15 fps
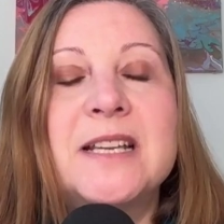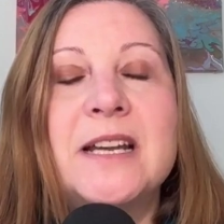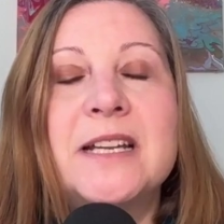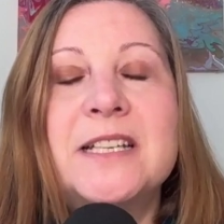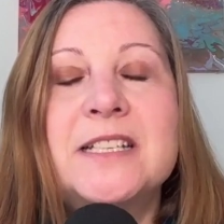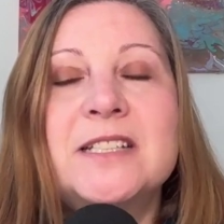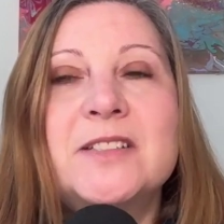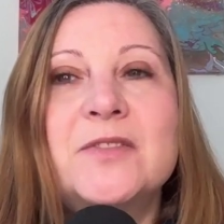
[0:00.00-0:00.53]
I
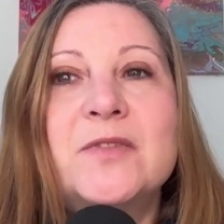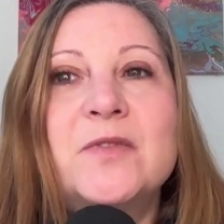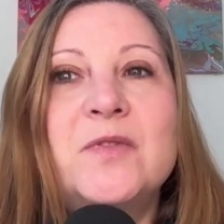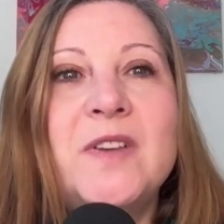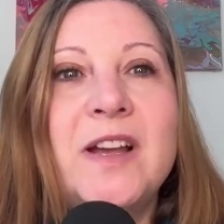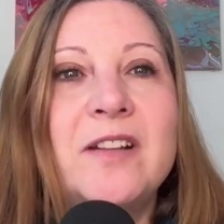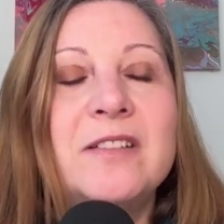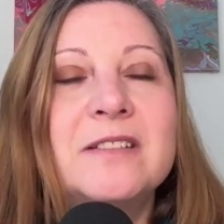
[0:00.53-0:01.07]
just
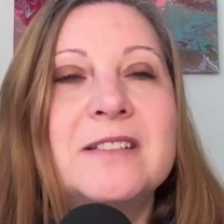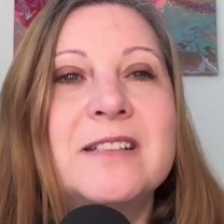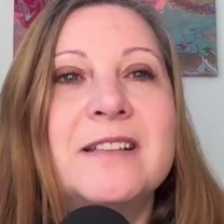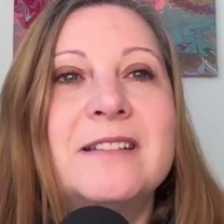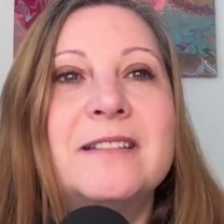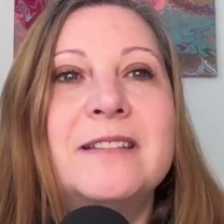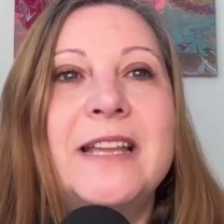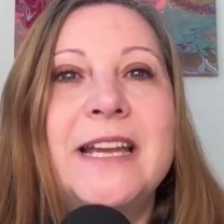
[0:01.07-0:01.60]
felt
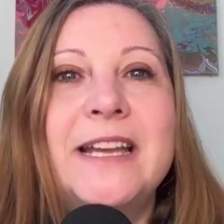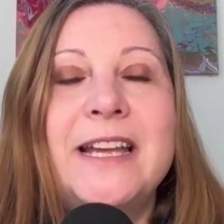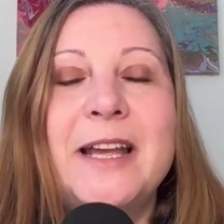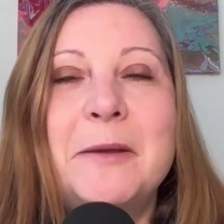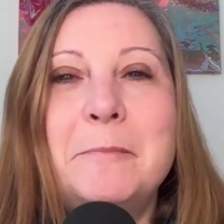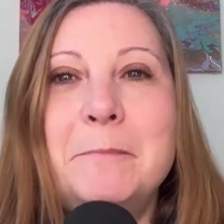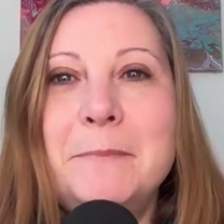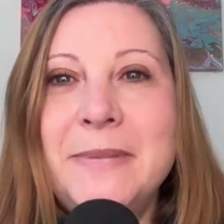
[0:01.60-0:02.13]
like
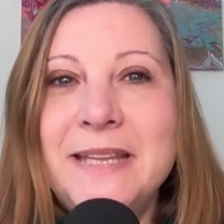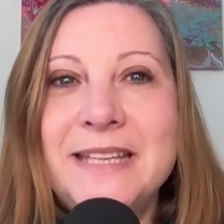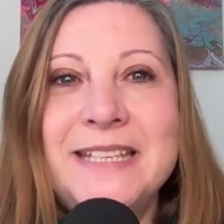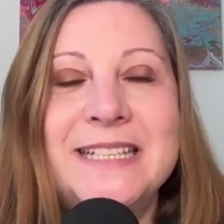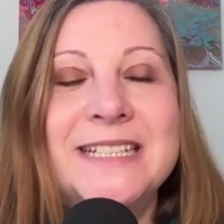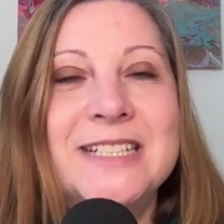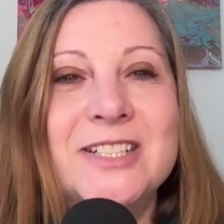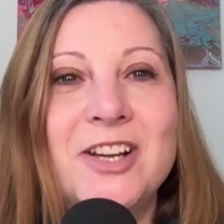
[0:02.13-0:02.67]
$1
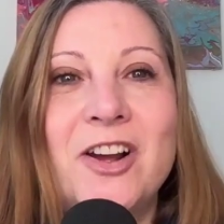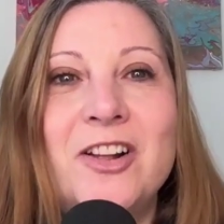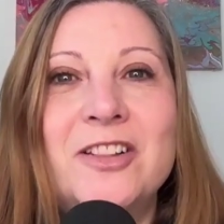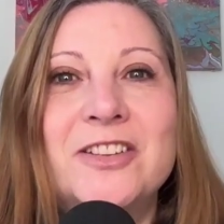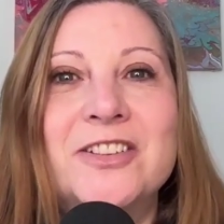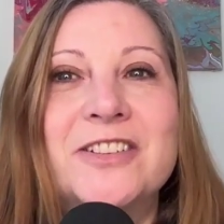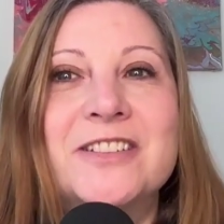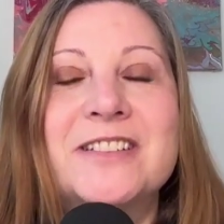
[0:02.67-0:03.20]
million.
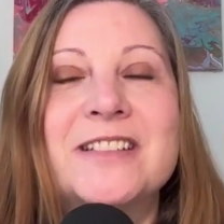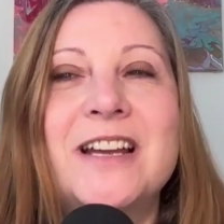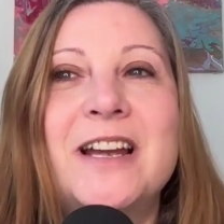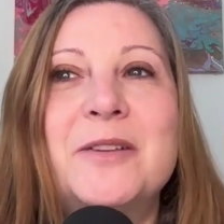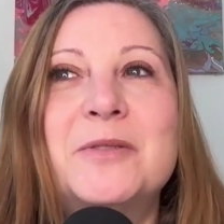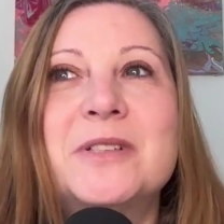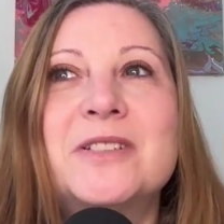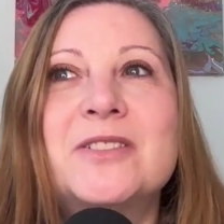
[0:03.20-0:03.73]
I
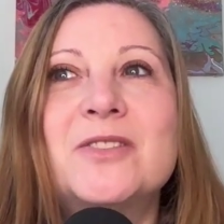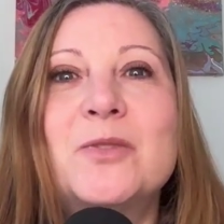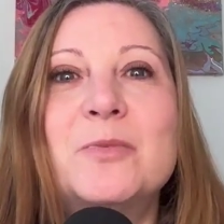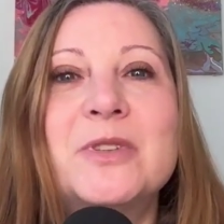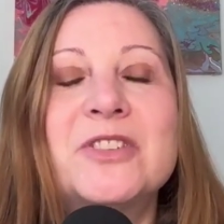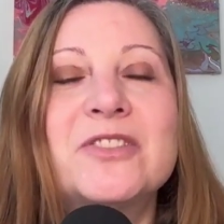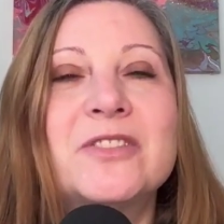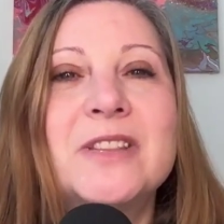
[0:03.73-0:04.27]
was so
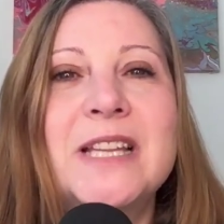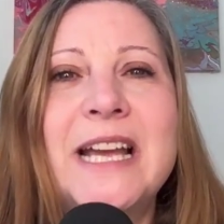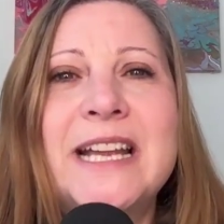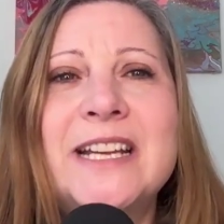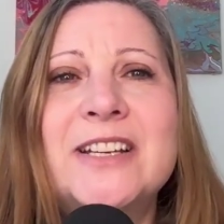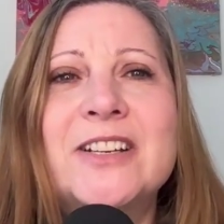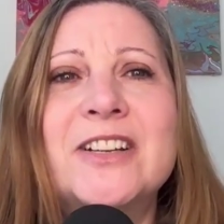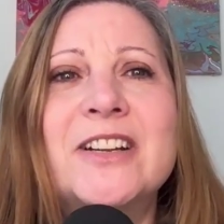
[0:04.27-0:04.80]
much
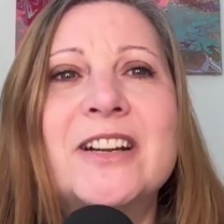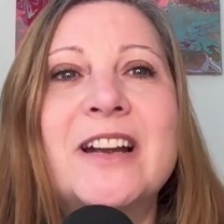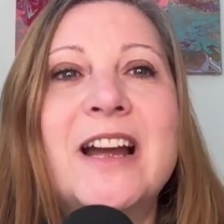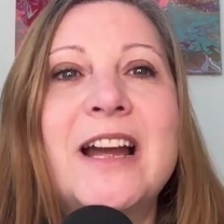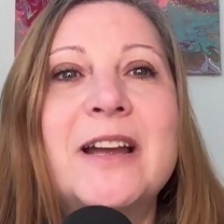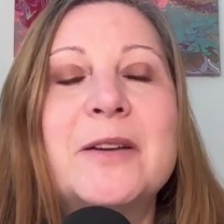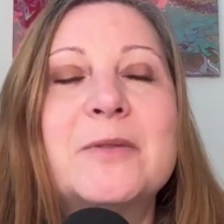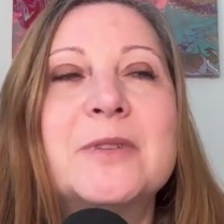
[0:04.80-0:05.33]
lighter.
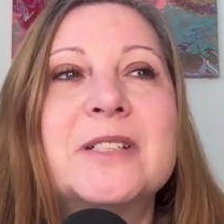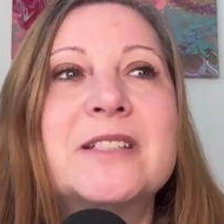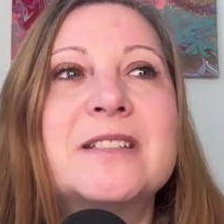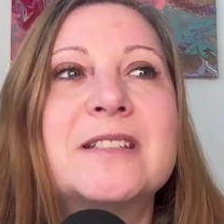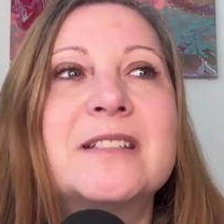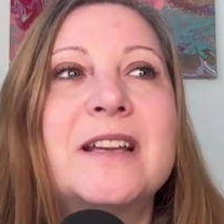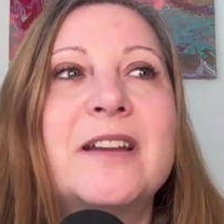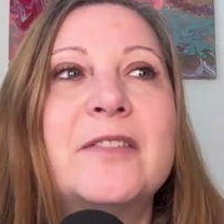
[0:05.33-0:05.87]

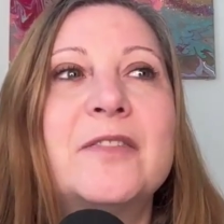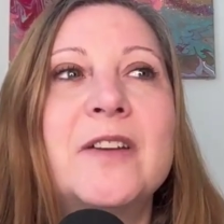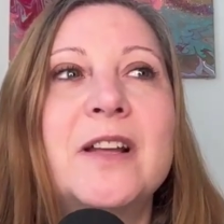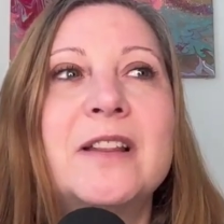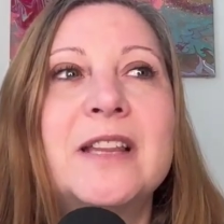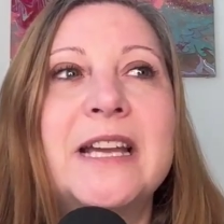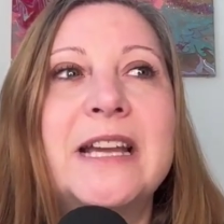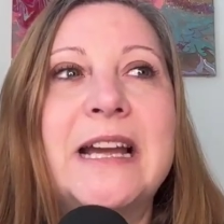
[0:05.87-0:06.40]
I
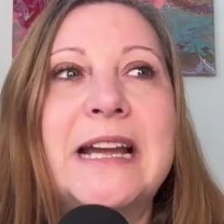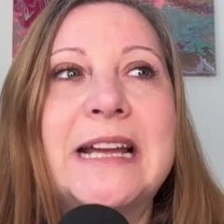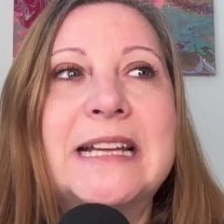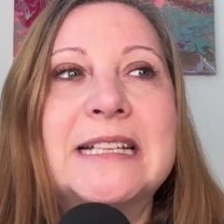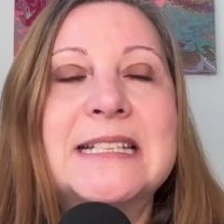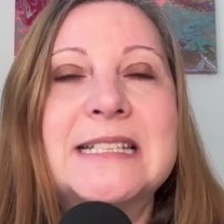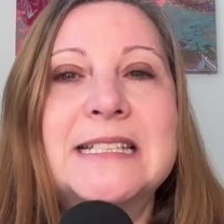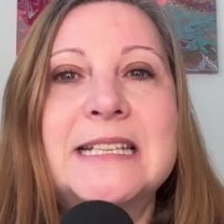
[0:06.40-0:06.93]
felt like I
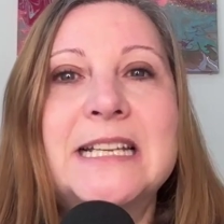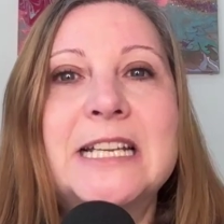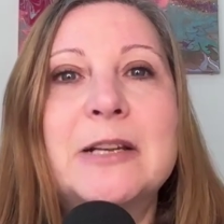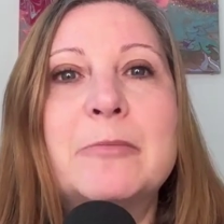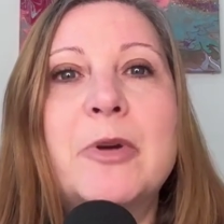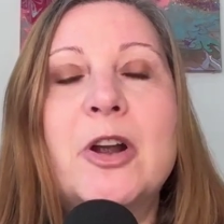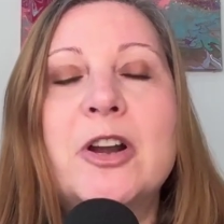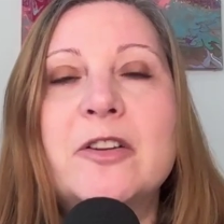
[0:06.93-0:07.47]
had seen a
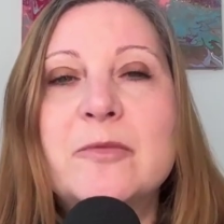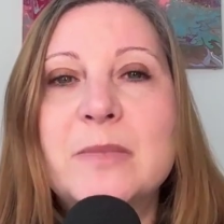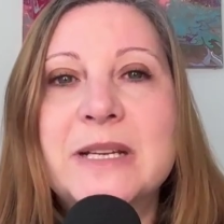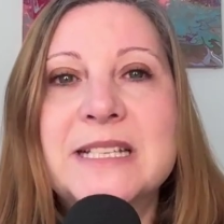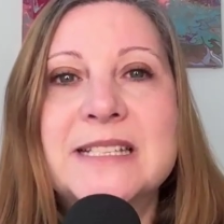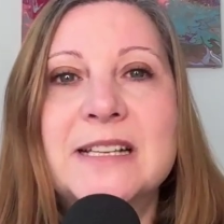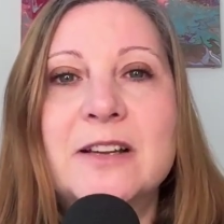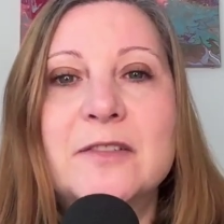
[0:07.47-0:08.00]
part of
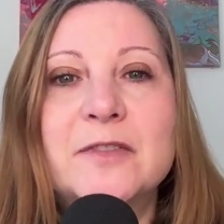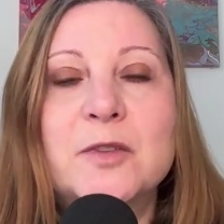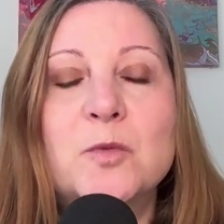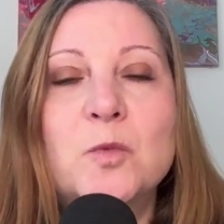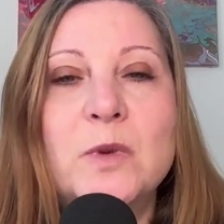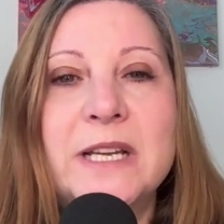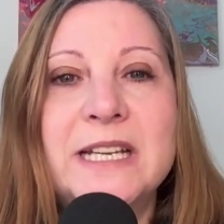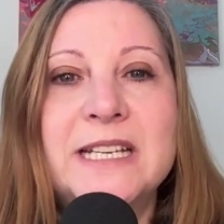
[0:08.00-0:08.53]
myself
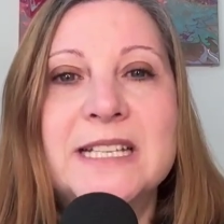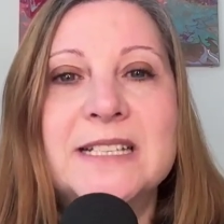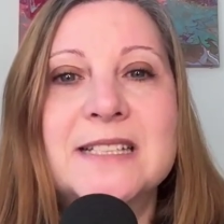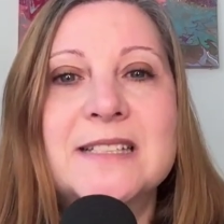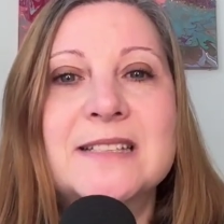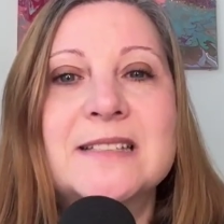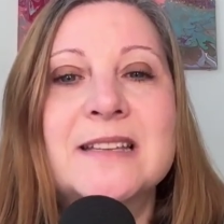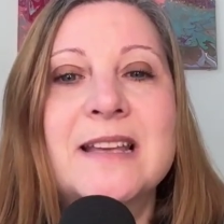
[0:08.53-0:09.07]
and
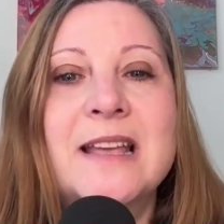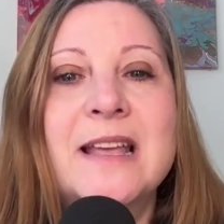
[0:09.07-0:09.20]
witnessed